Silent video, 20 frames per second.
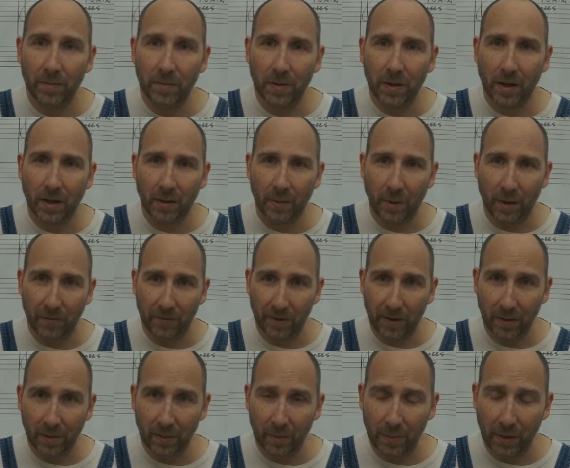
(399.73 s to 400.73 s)
talking about
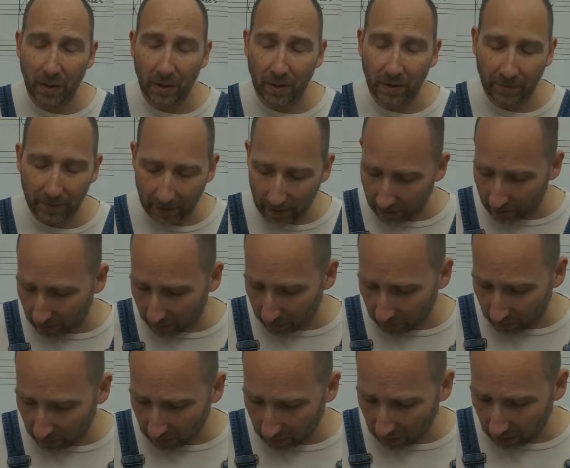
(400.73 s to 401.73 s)
piano finger
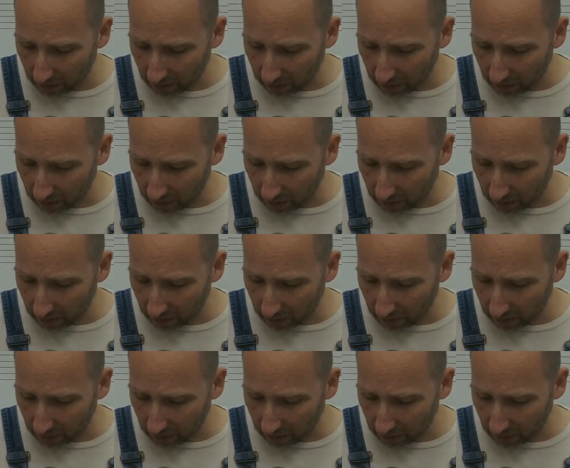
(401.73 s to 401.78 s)
numbers.